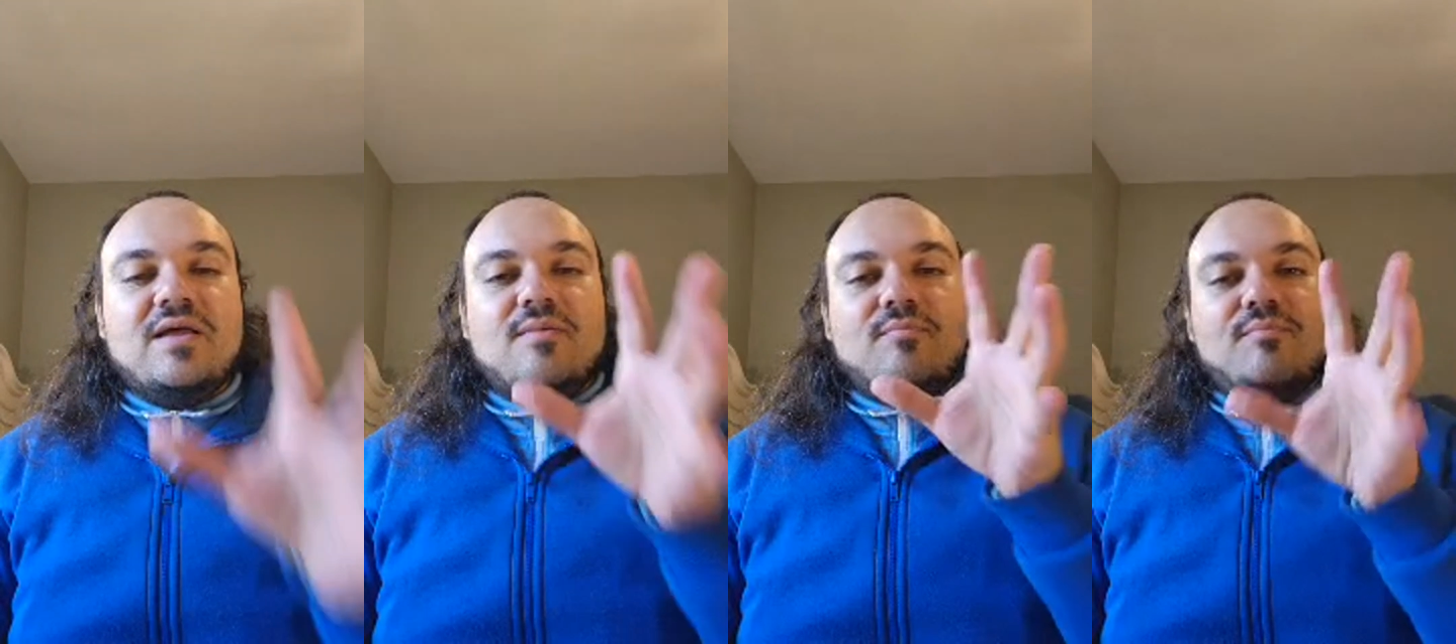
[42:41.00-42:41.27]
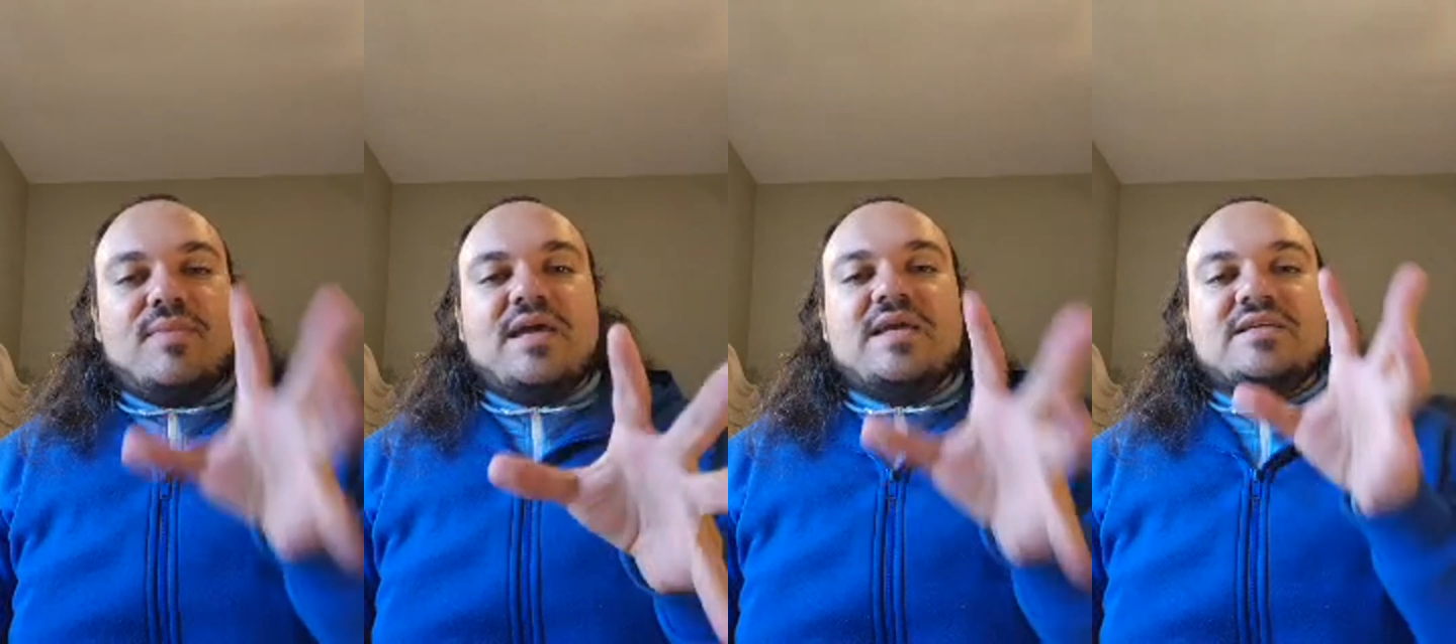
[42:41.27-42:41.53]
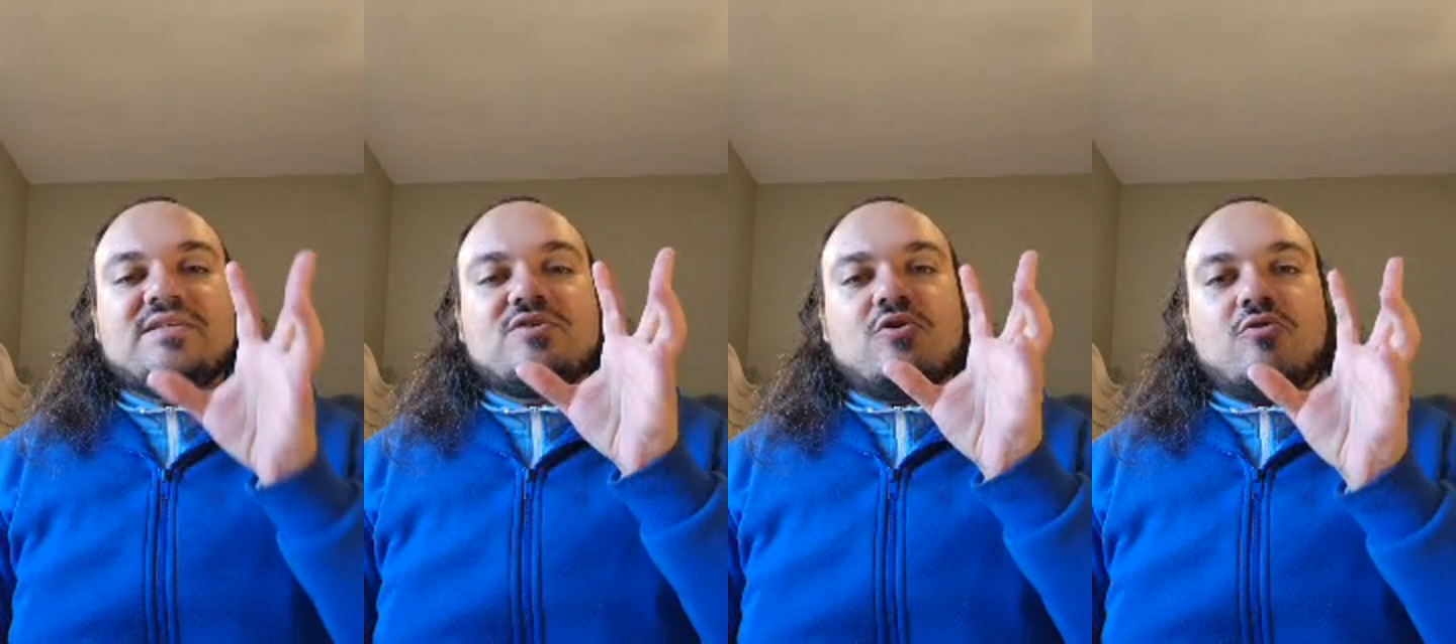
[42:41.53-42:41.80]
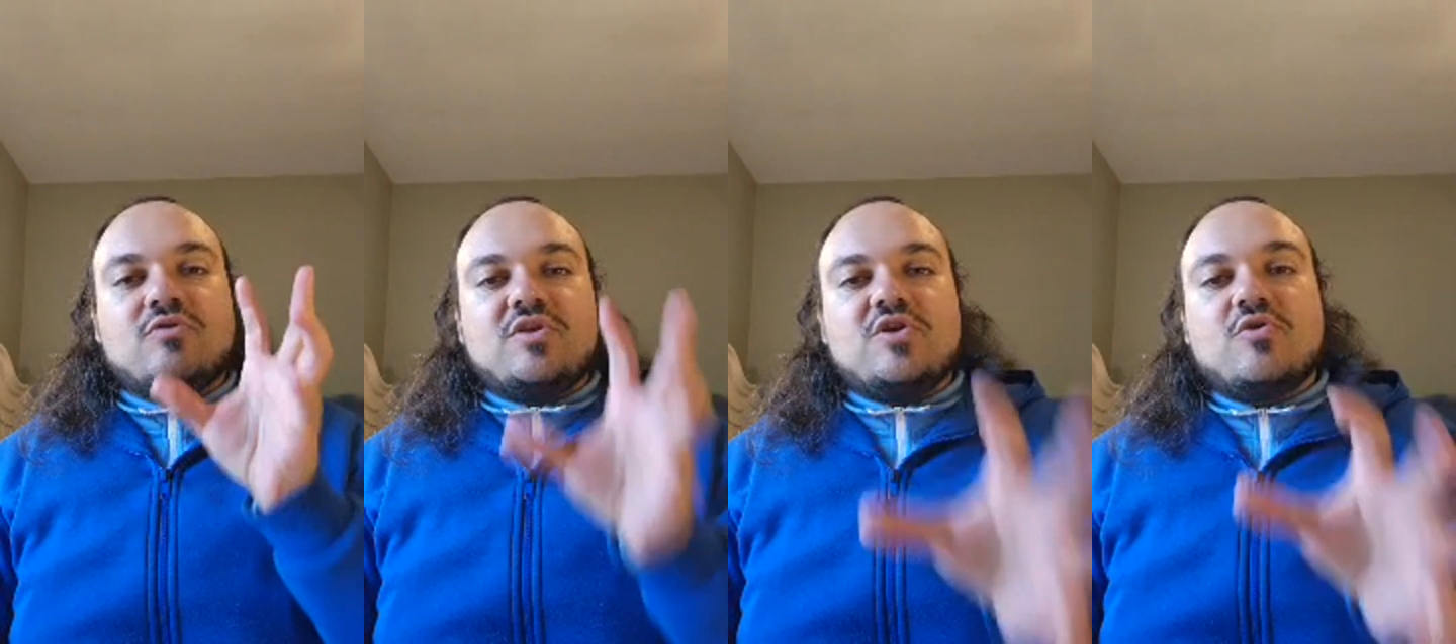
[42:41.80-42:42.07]
based
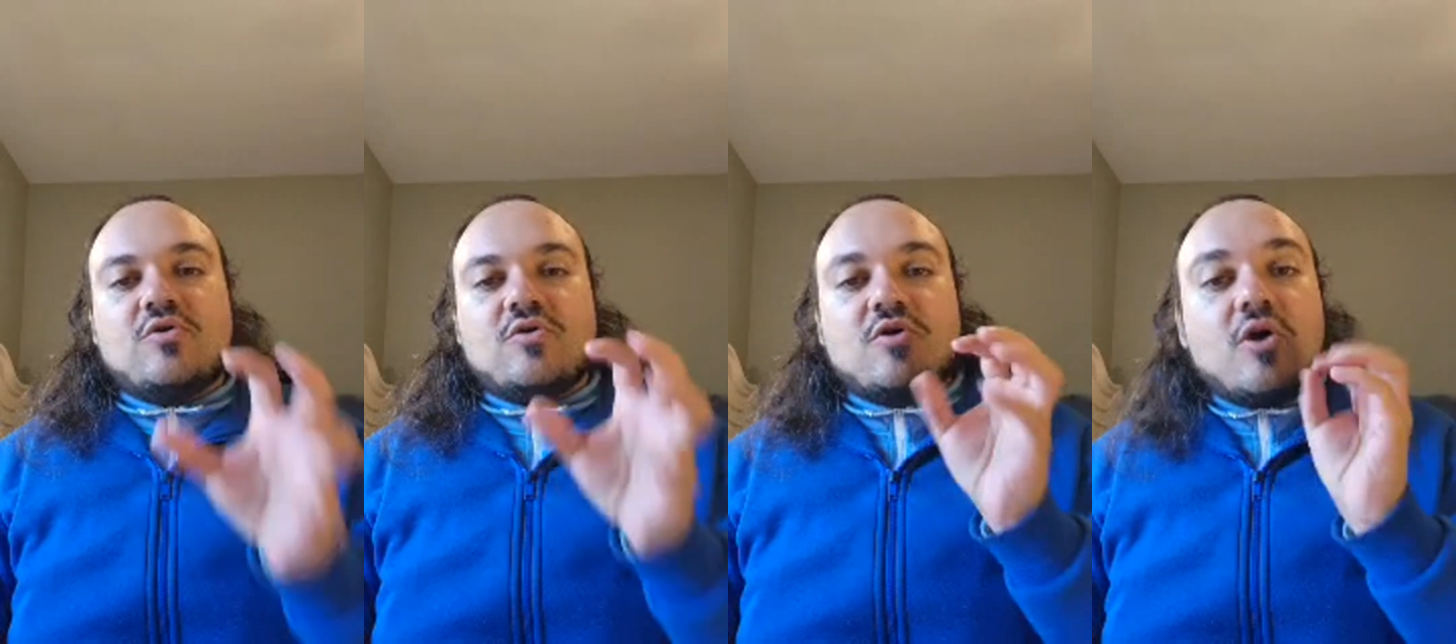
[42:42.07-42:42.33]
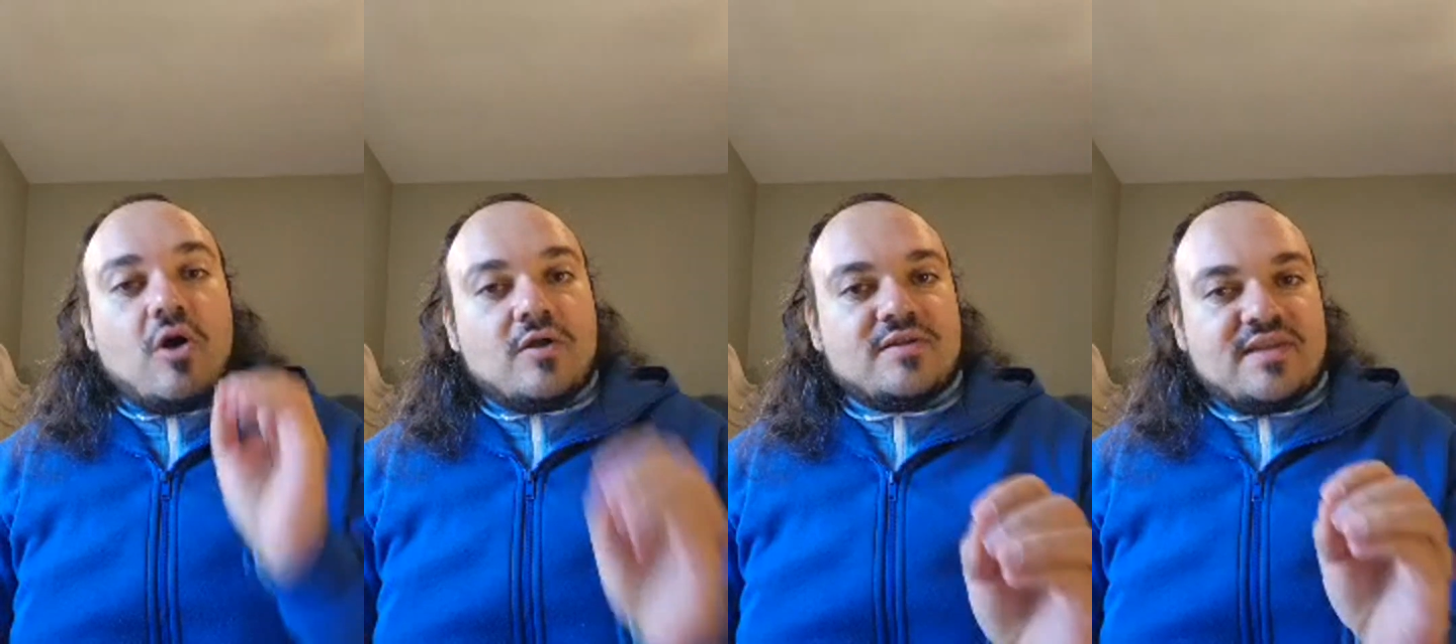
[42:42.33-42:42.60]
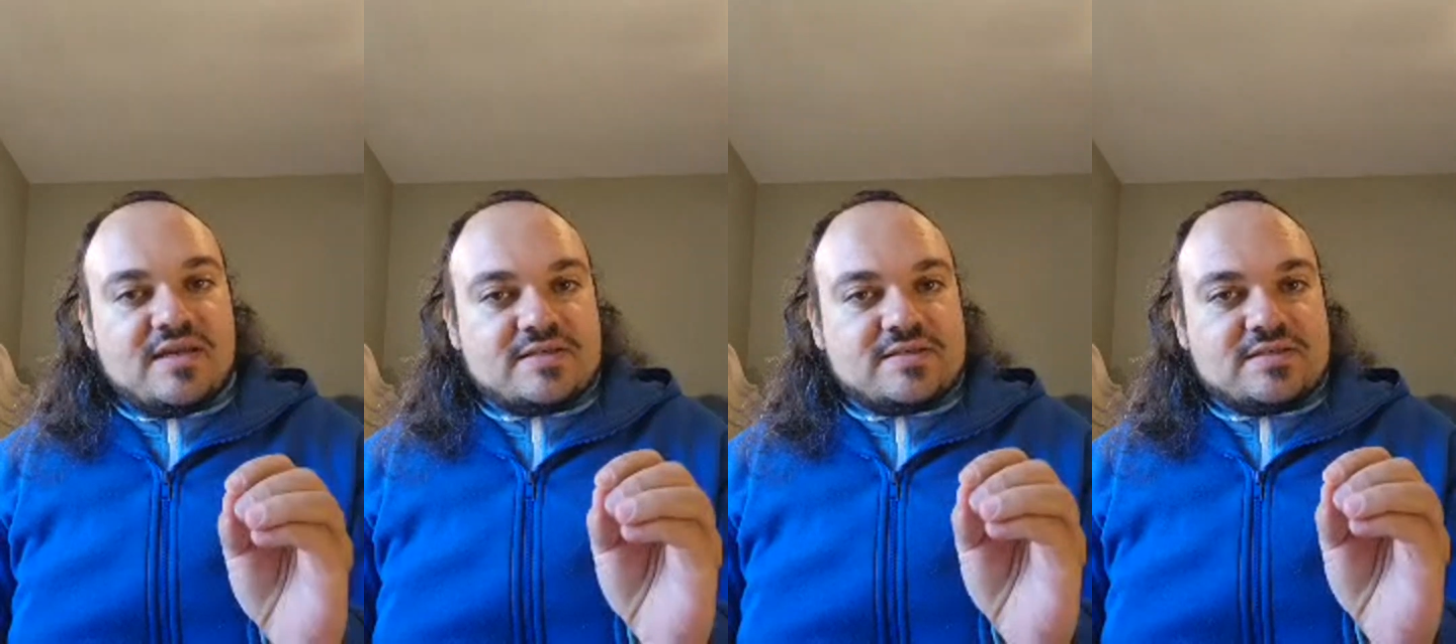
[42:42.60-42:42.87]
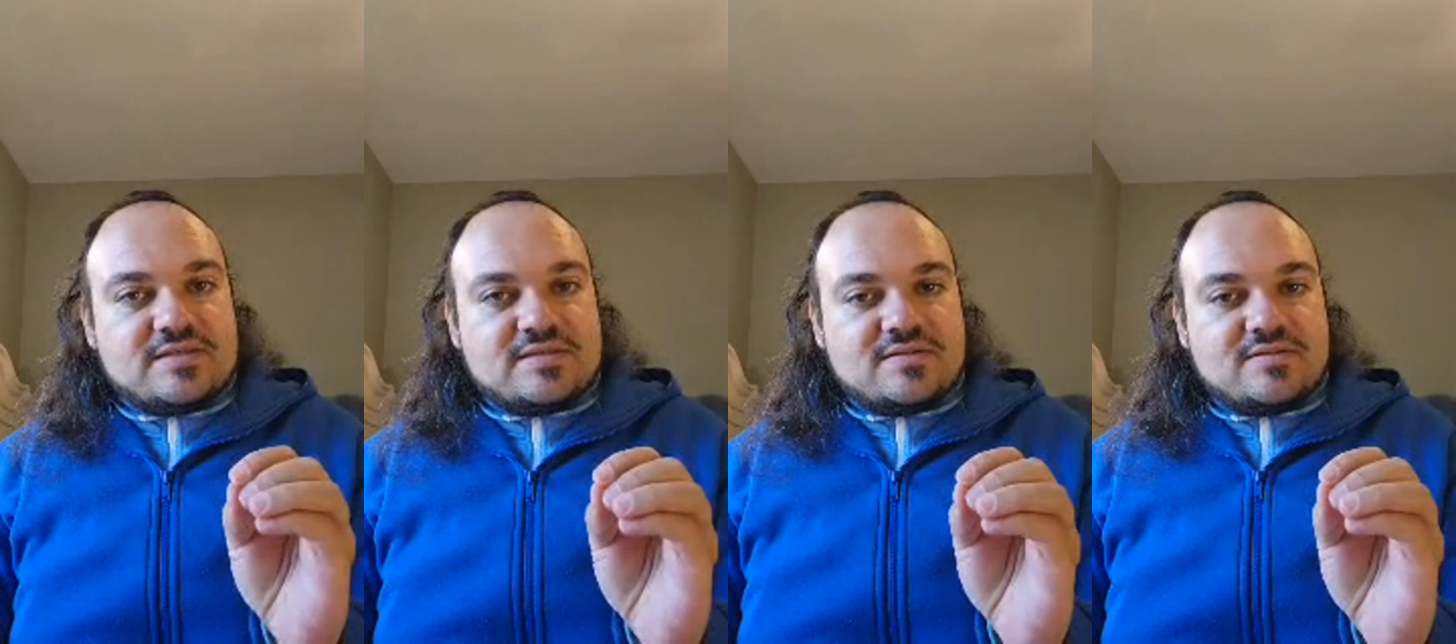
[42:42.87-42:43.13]
on your
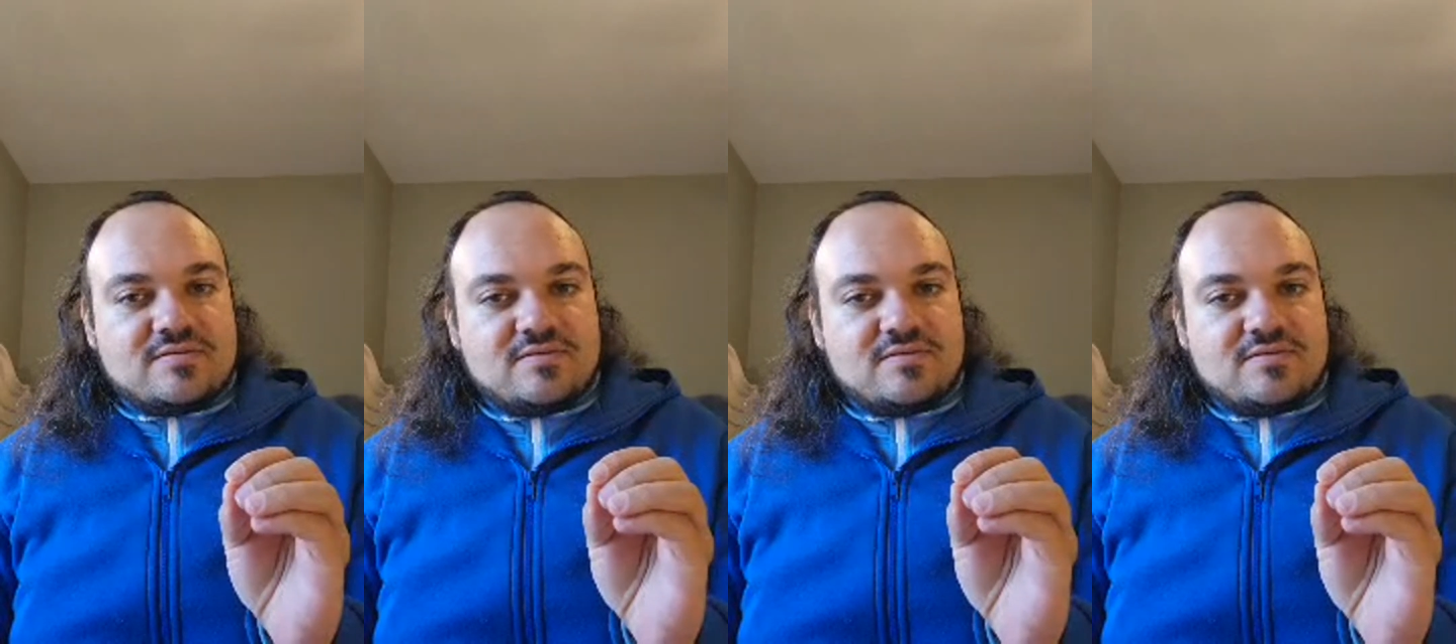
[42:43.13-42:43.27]
context,